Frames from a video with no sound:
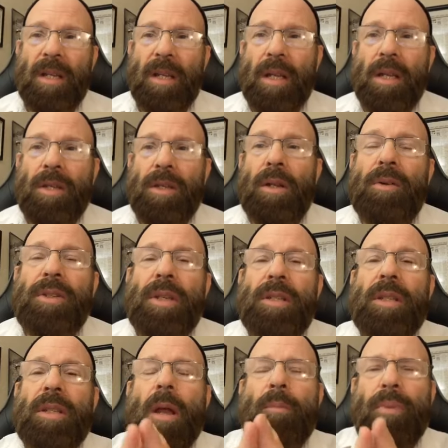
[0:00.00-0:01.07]
You don't just
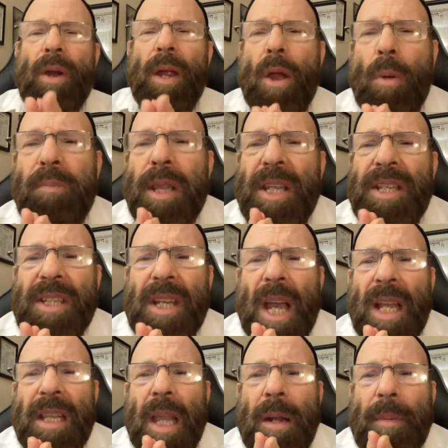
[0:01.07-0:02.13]
pray, oh, please, God,
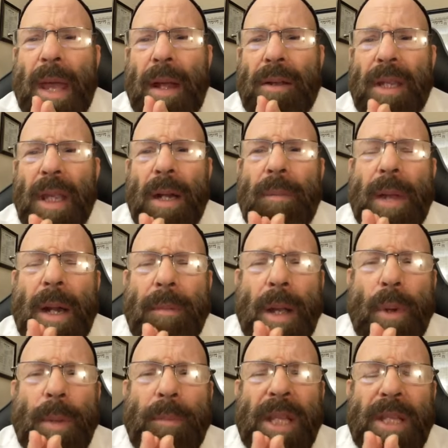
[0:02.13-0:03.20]
let him out. Get him out of my
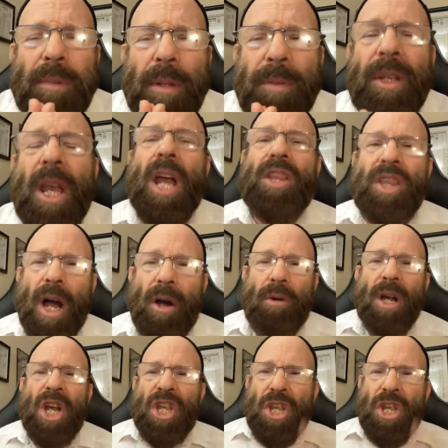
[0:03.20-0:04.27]
way, please, please. No,
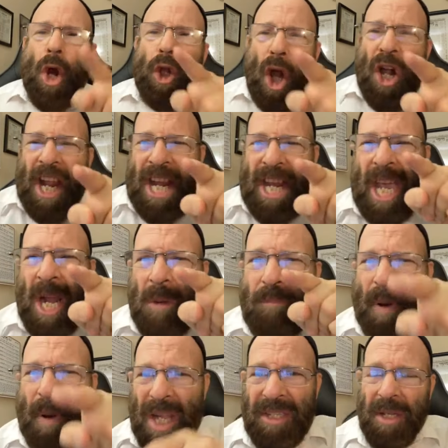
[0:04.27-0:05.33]
you learn to kick
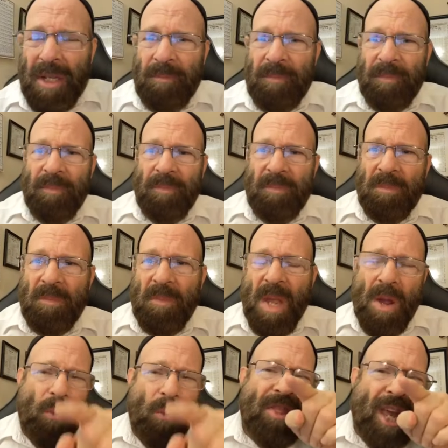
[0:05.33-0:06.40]
butt.
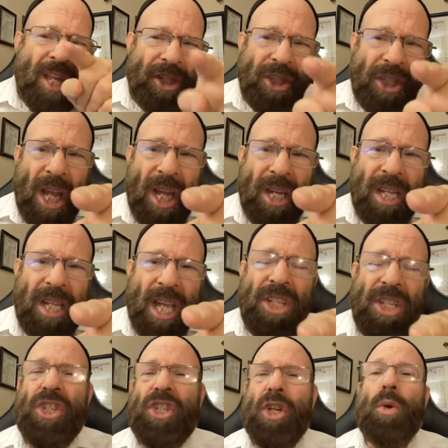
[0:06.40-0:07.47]
When they stand
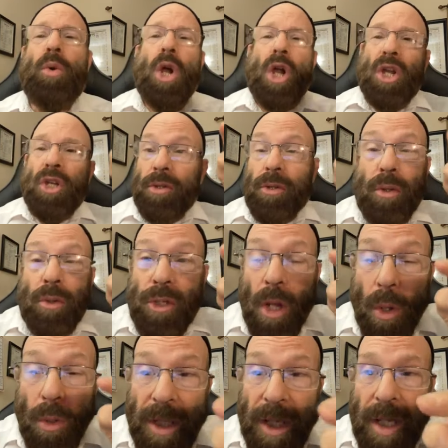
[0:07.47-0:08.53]
against you, you use
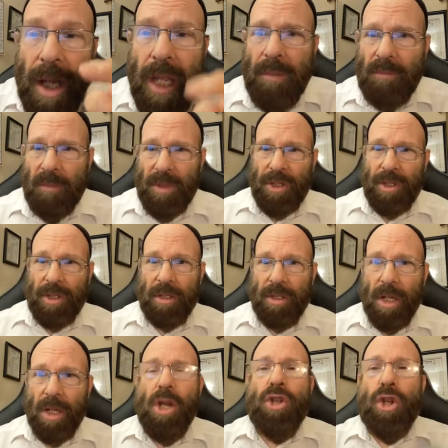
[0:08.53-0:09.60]
holy names.
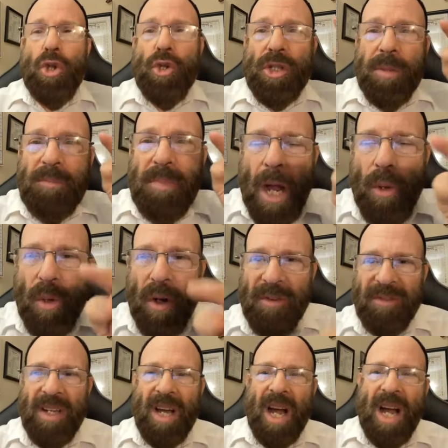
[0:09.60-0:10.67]
You use the power of
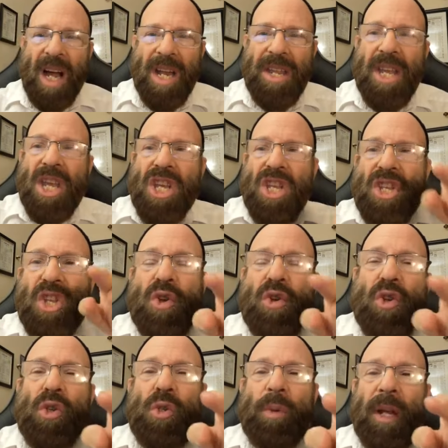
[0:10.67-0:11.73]
God. You
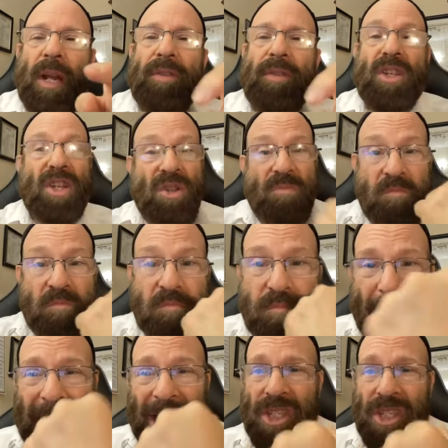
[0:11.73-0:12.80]
use whatever you
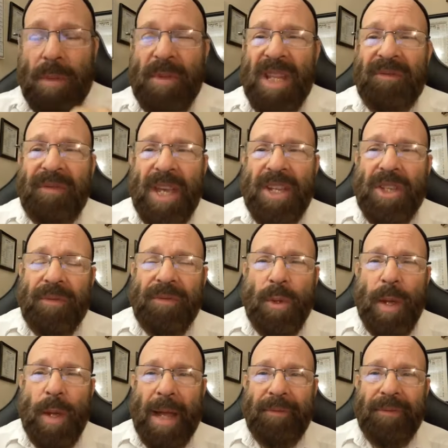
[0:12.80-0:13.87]
bash them in the face if you
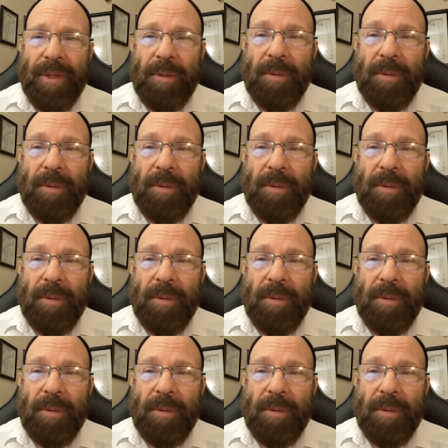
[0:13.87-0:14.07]
have to.